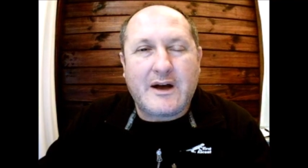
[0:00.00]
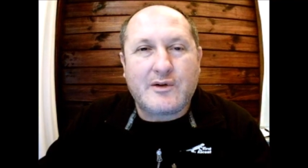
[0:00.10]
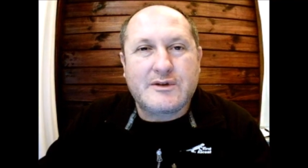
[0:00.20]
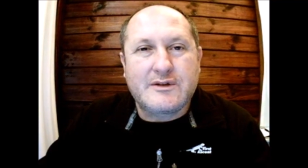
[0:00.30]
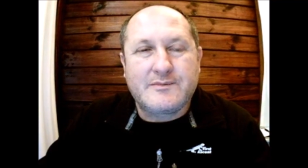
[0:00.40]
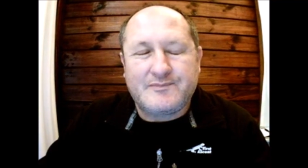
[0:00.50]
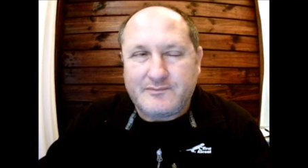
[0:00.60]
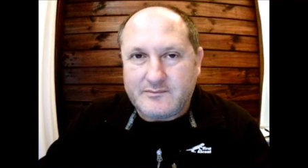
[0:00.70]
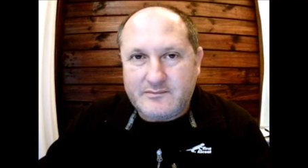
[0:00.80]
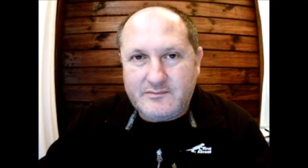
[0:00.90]
out
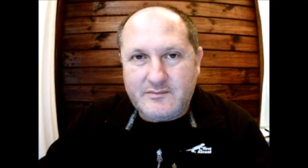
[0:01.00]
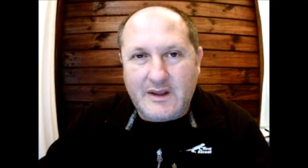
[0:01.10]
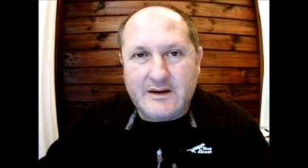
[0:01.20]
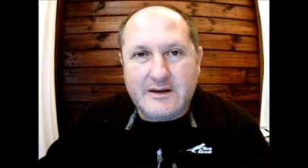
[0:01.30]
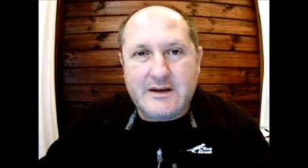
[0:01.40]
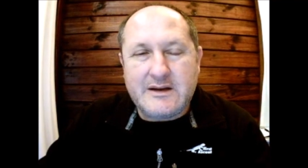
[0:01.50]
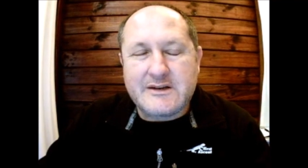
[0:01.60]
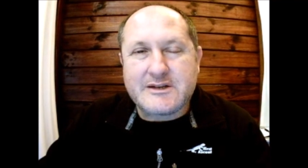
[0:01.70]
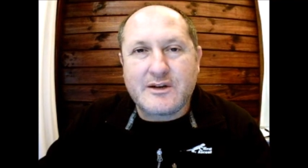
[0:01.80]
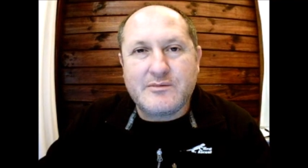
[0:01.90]
in
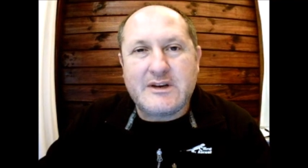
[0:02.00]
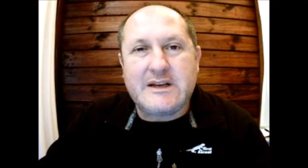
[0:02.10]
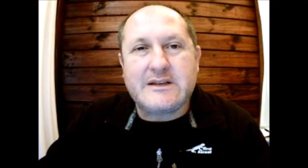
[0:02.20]
so many